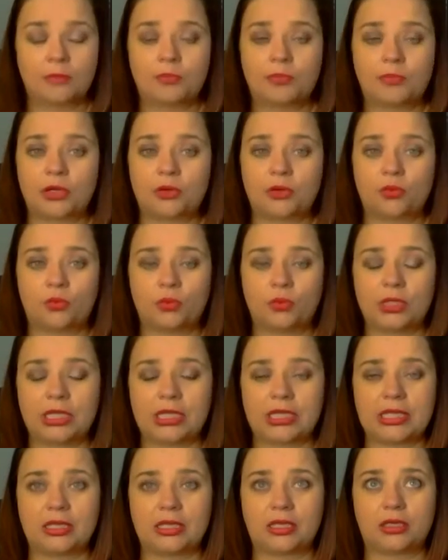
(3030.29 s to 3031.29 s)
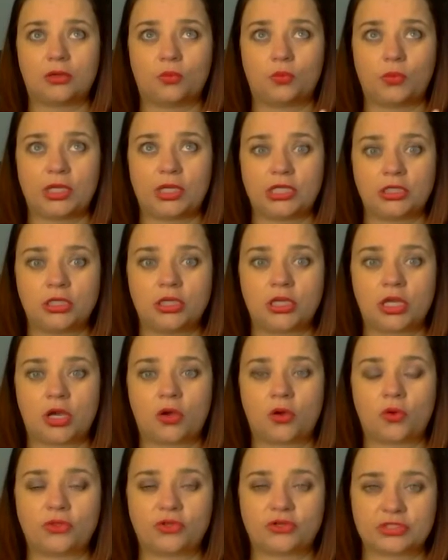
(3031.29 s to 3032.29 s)
But we
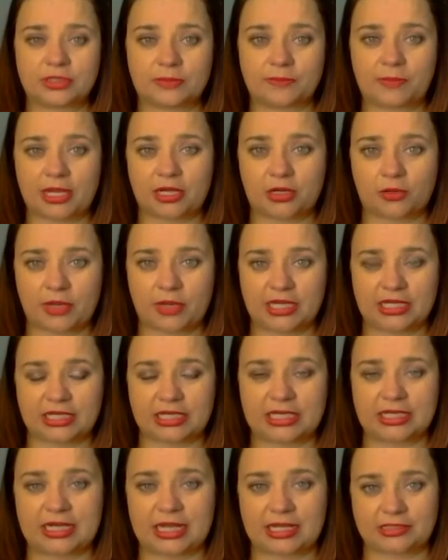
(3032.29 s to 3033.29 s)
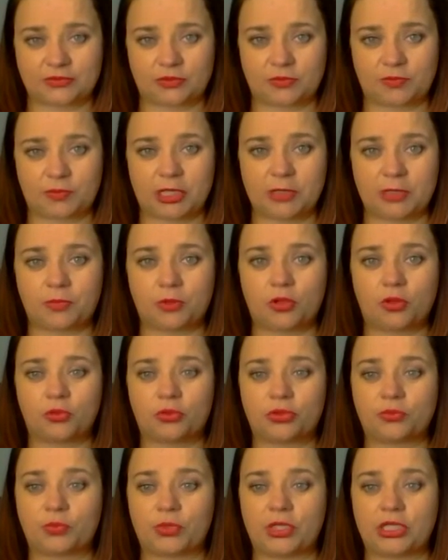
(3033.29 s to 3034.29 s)
know there's a better way to connect with
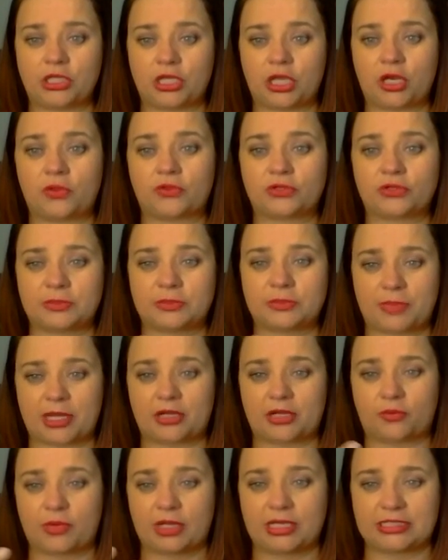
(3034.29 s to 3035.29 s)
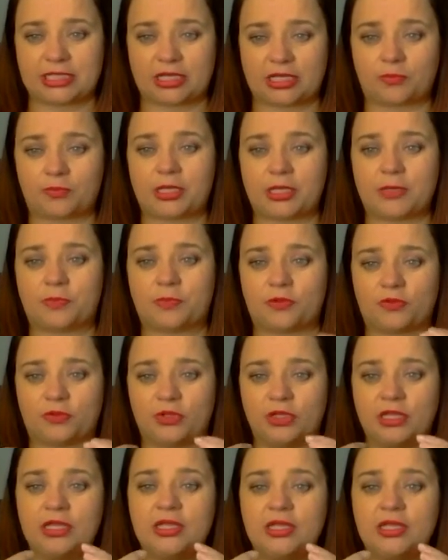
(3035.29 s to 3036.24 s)
people. We know there's a better way to help people